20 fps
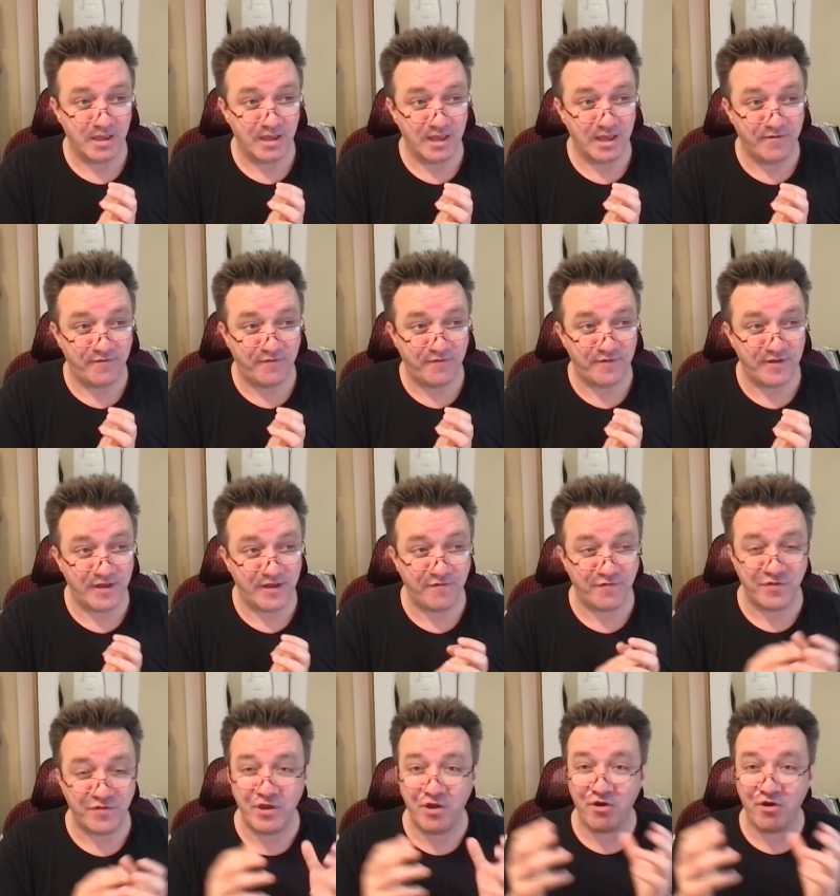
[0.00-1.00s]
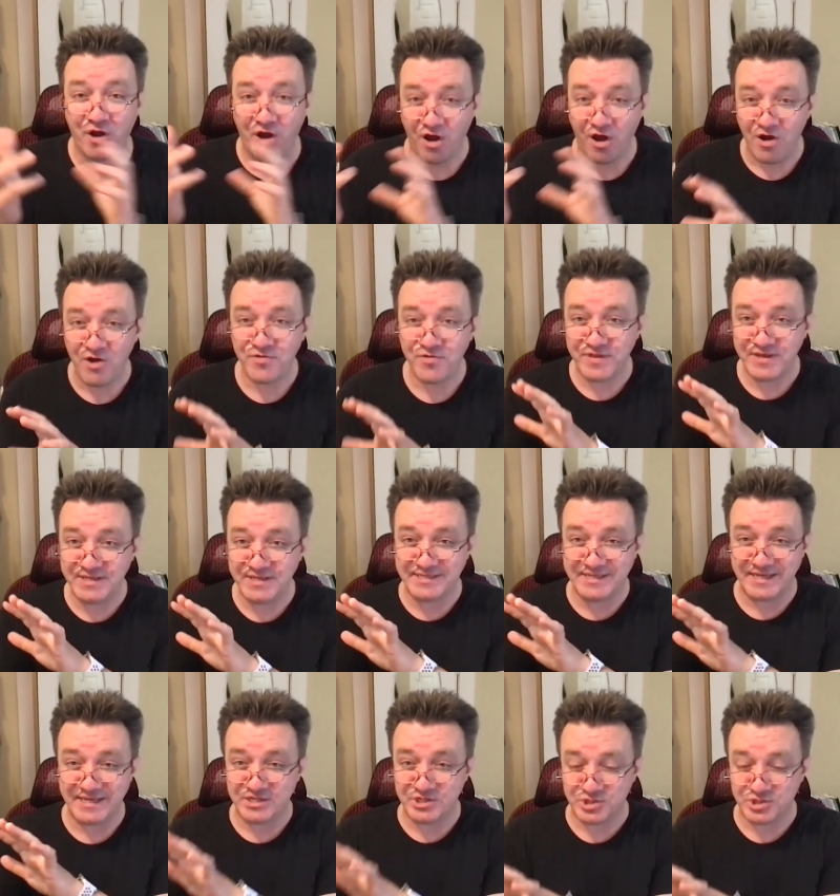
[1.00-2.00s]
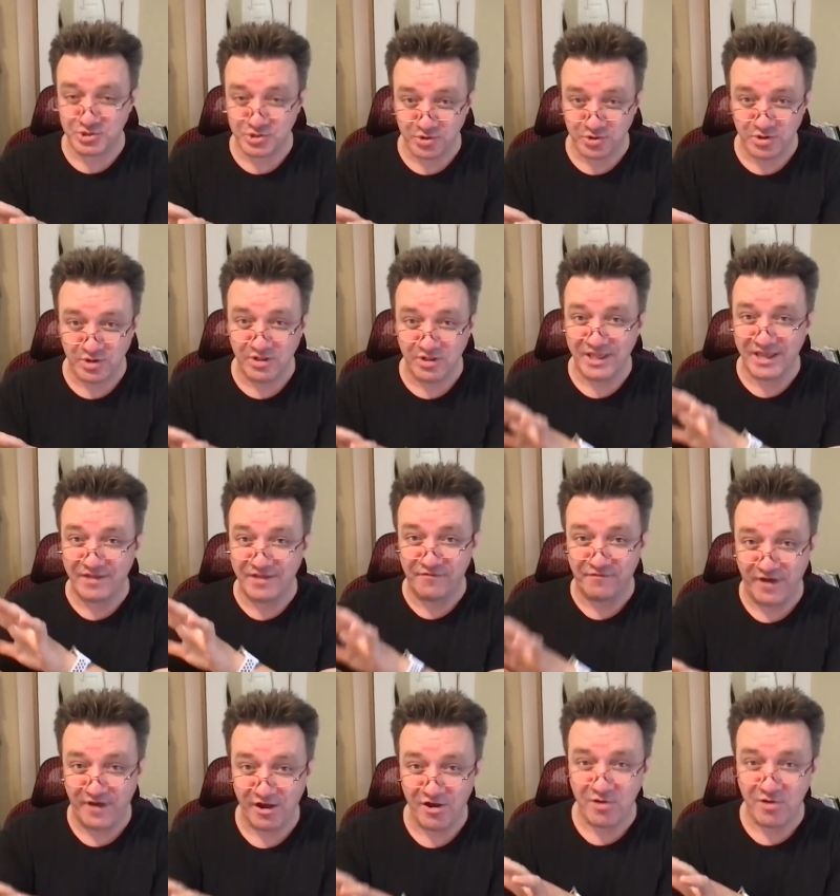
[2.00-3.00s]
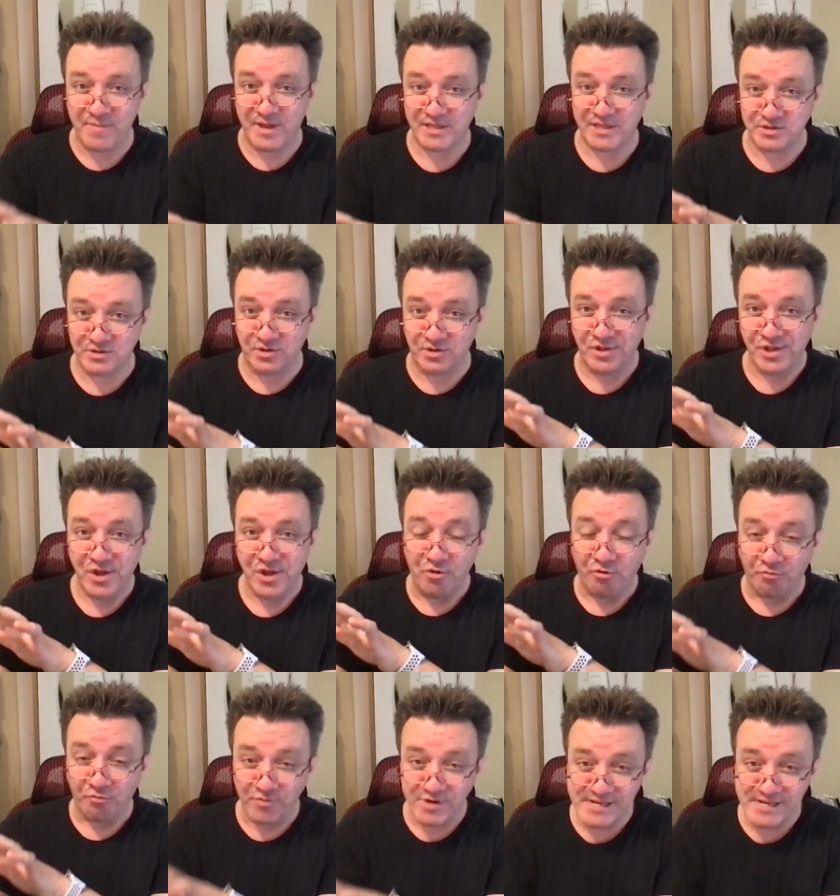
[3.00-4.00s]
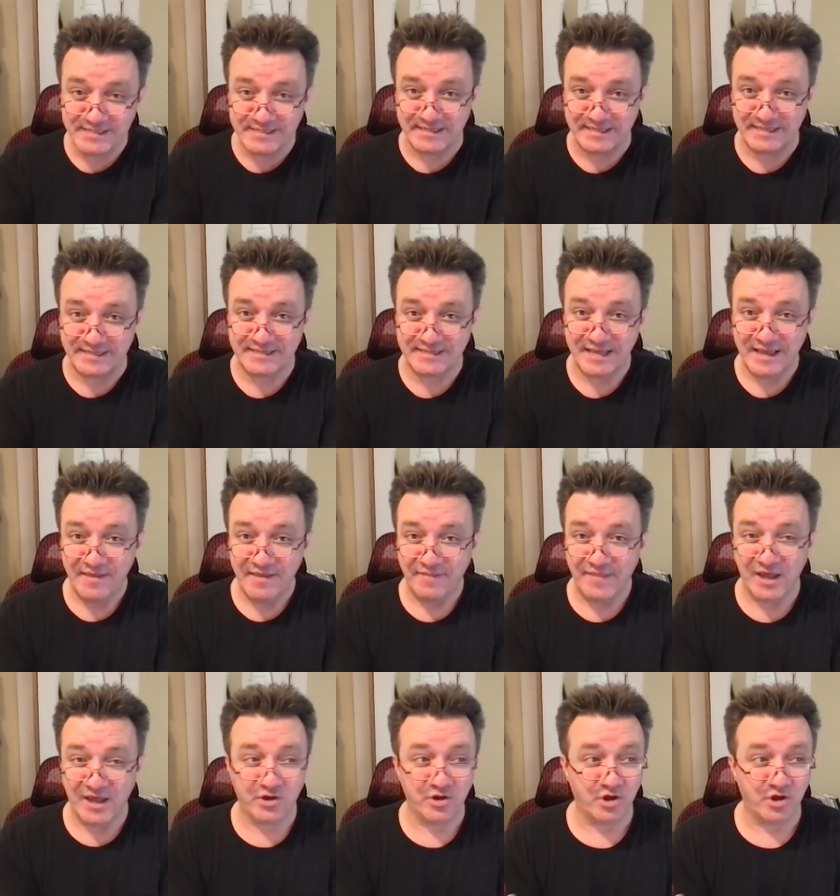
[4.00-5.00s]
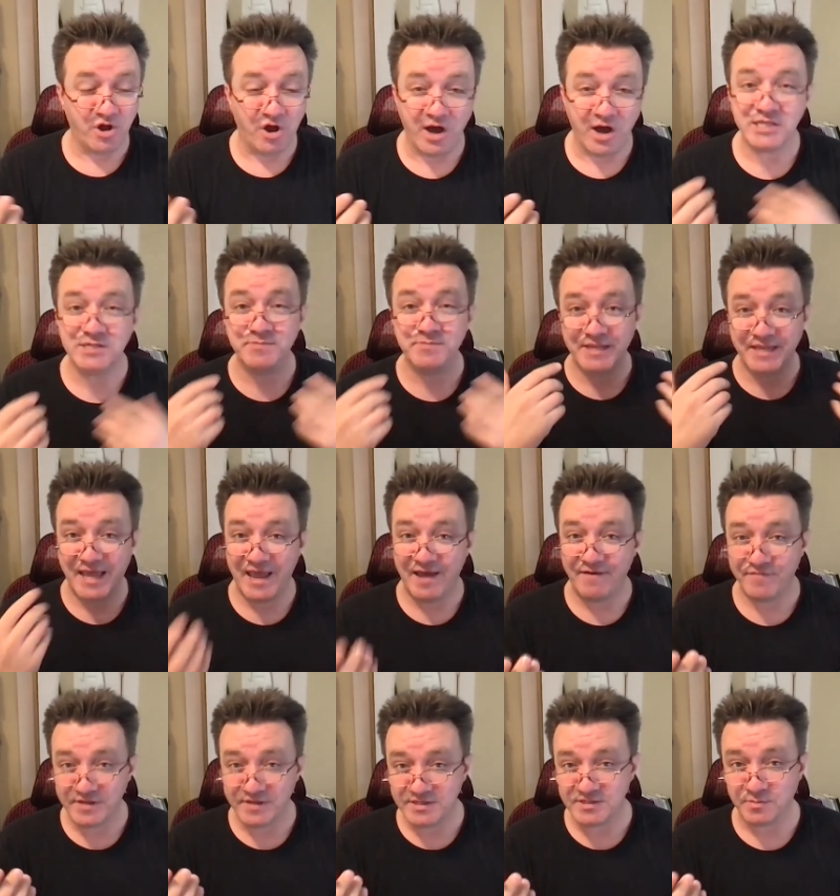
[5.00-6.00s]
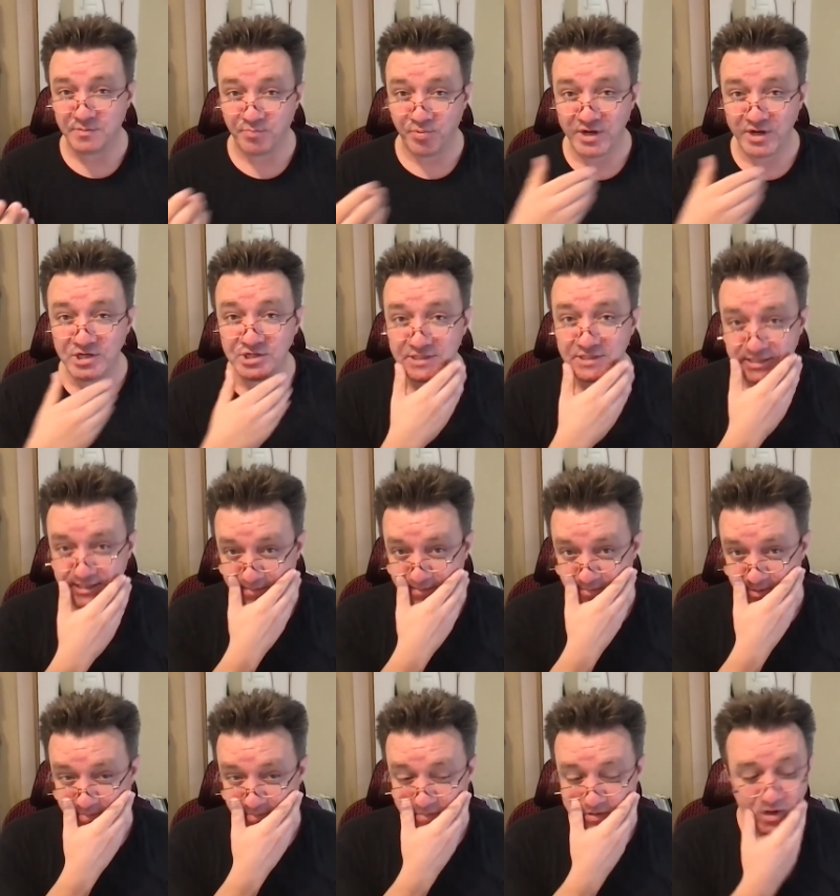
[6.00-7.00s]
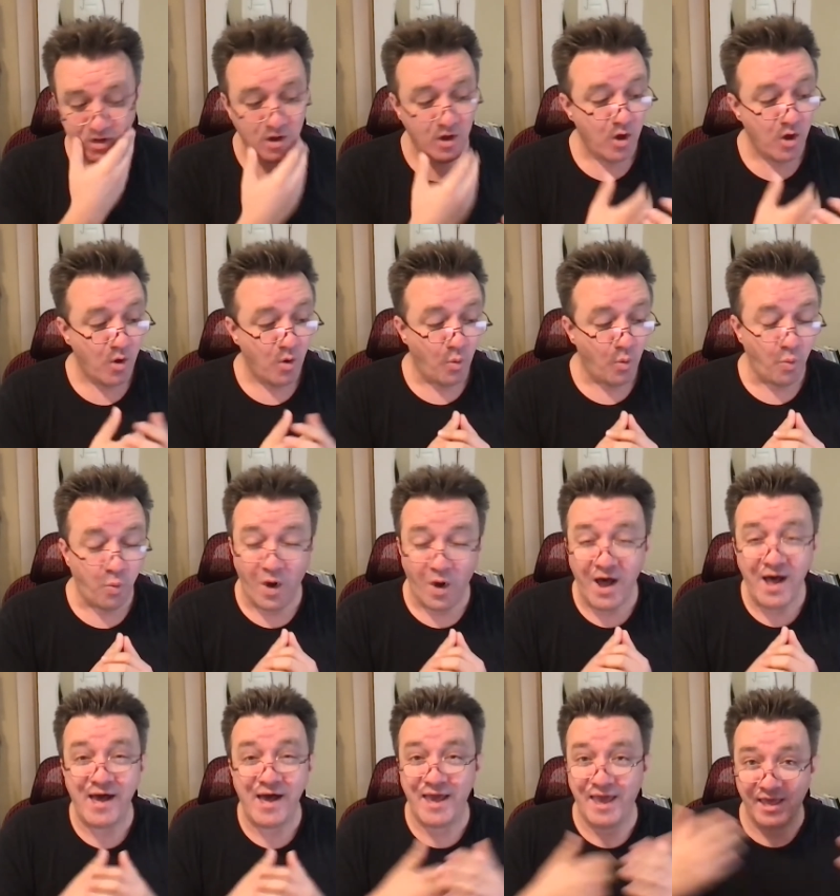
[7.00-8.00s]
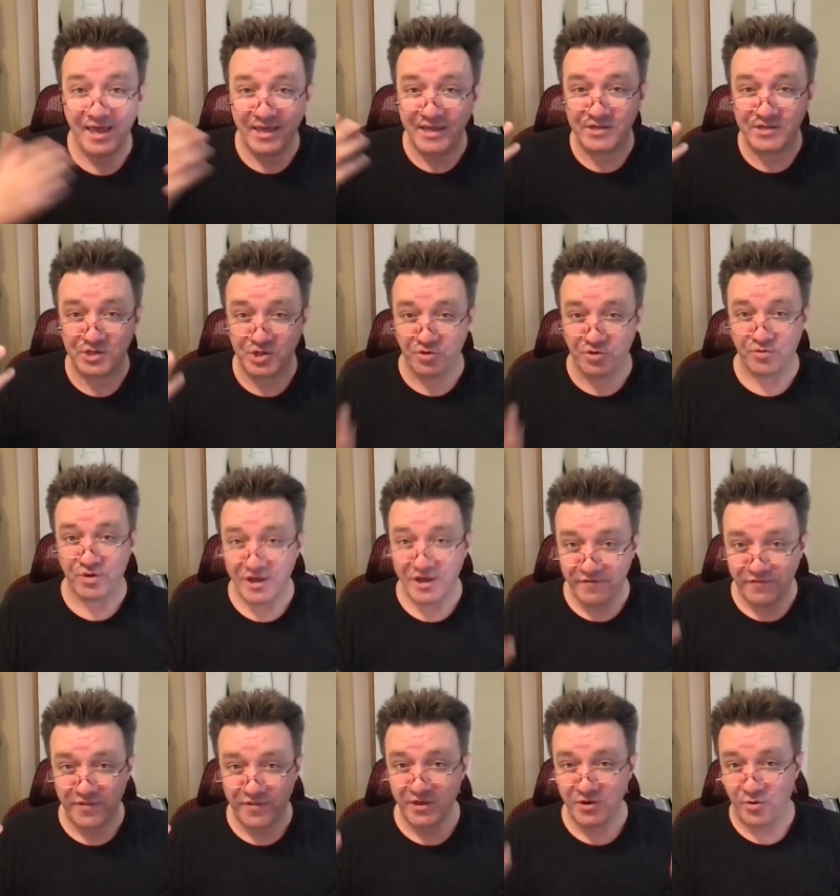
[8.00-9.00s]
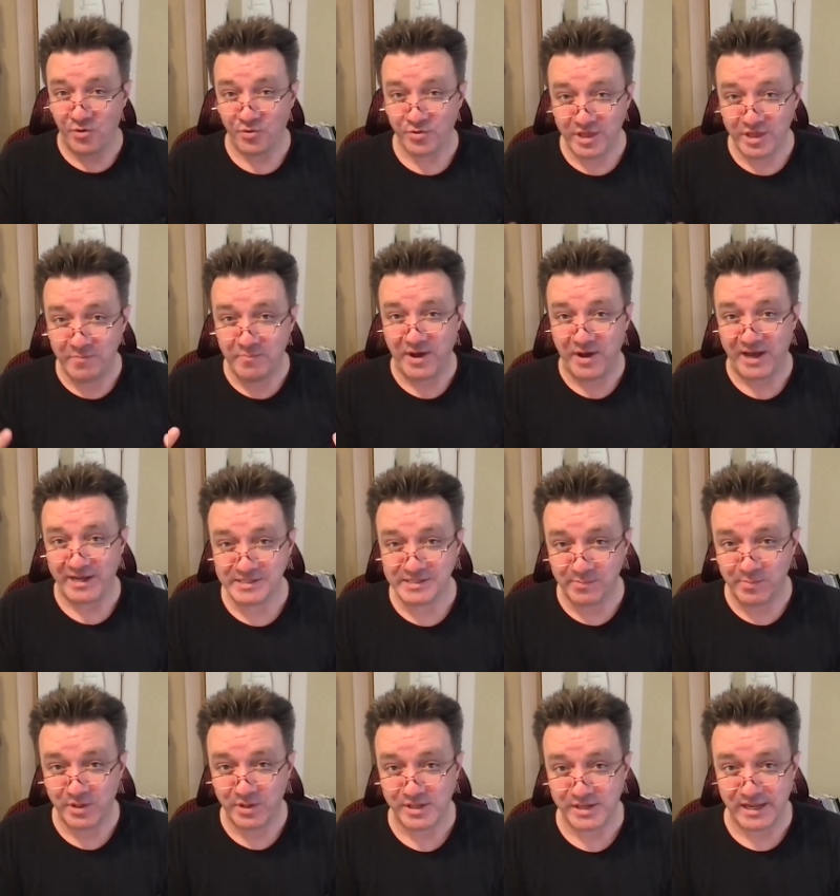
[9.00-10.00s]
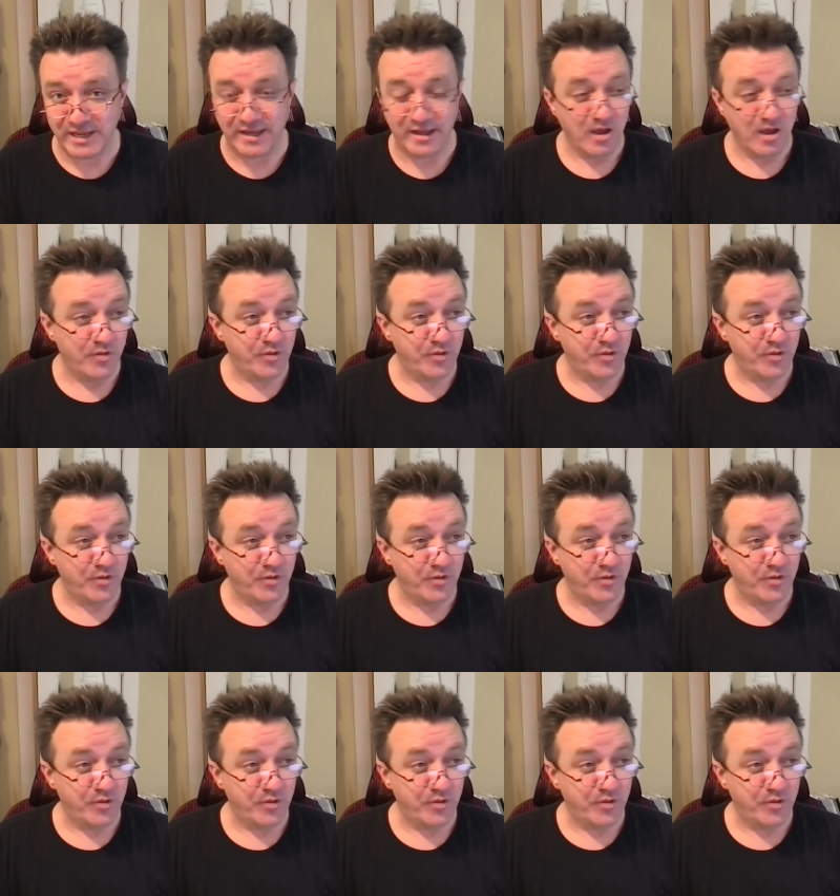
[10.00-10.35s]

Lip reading: If there are these external environmental reasons that could cause me to have these depression symptoms, why is grief the only possibility?